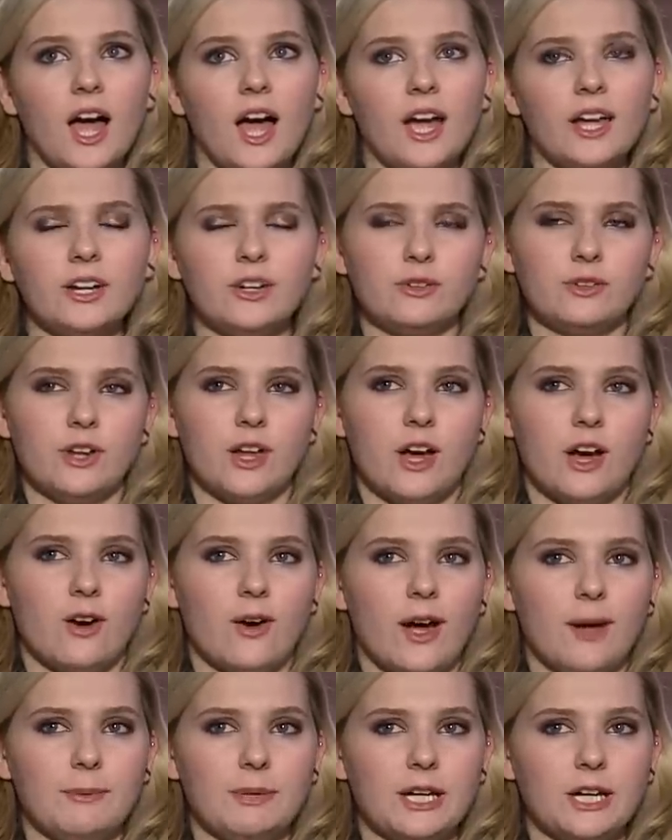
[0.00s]
I don't
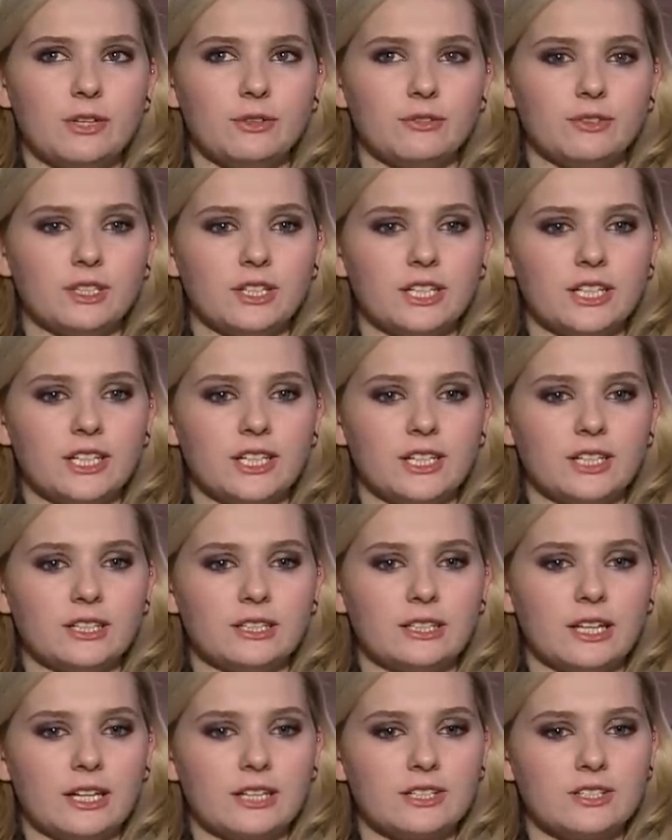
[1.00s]
know. I mean, I don't really
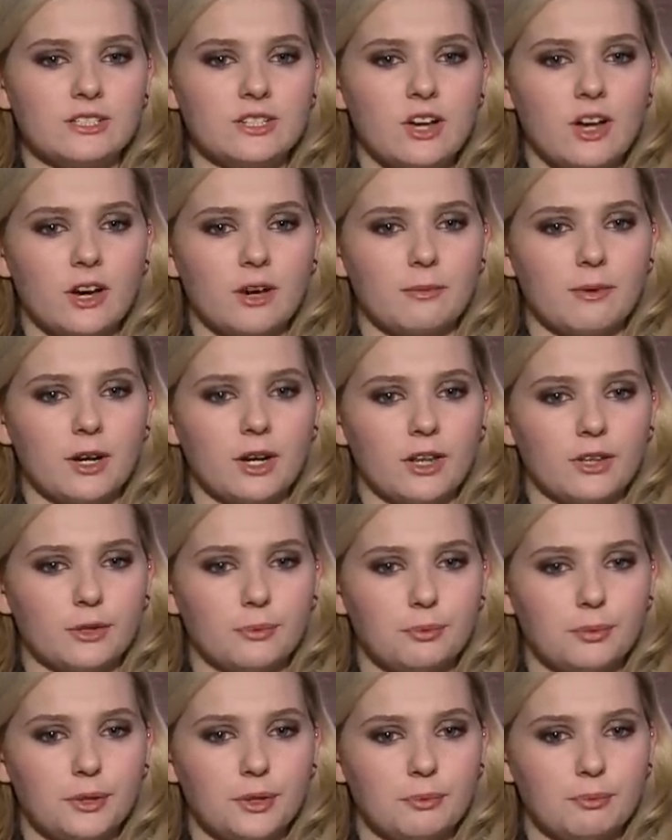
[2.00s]
like to talk about other
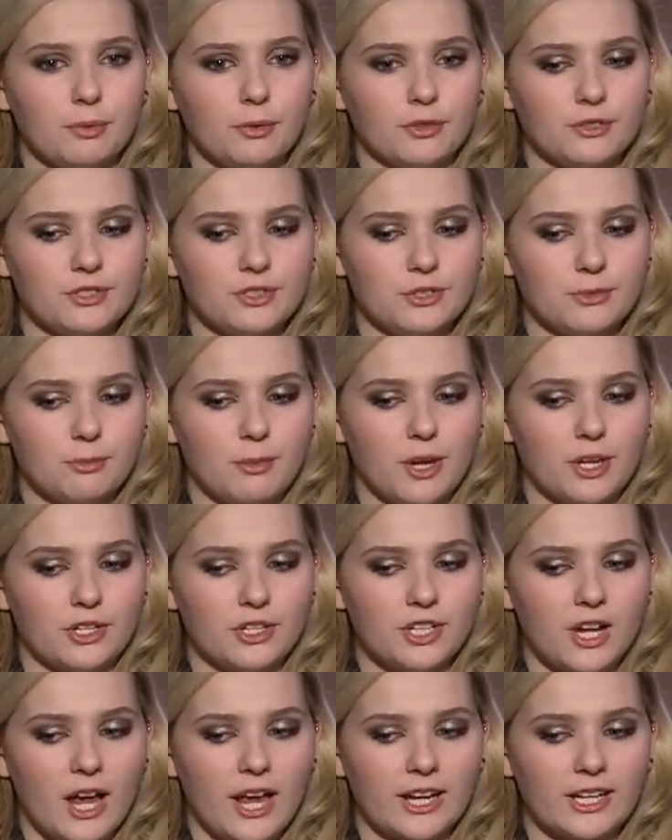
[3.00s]
people too
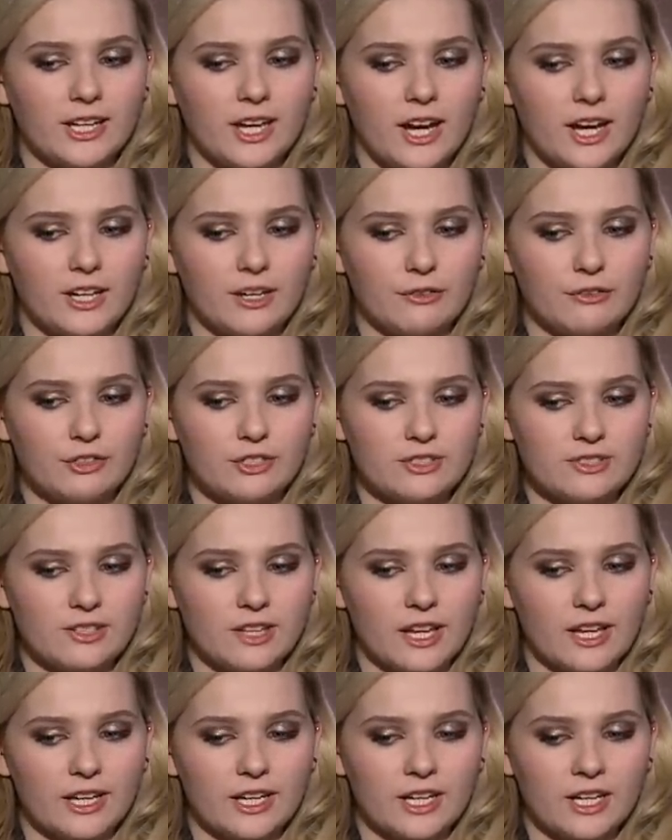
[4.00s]
much. I kind of just,
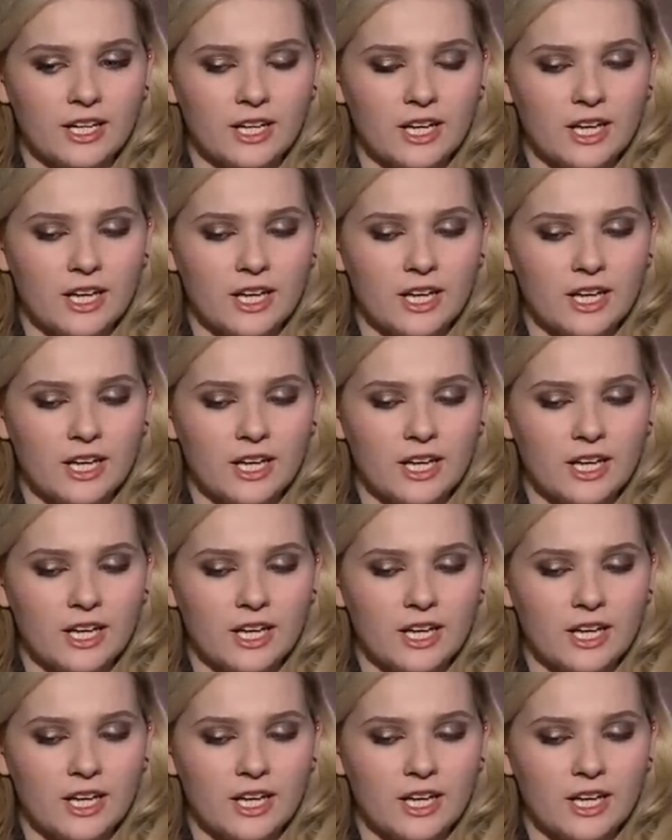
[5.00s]
like,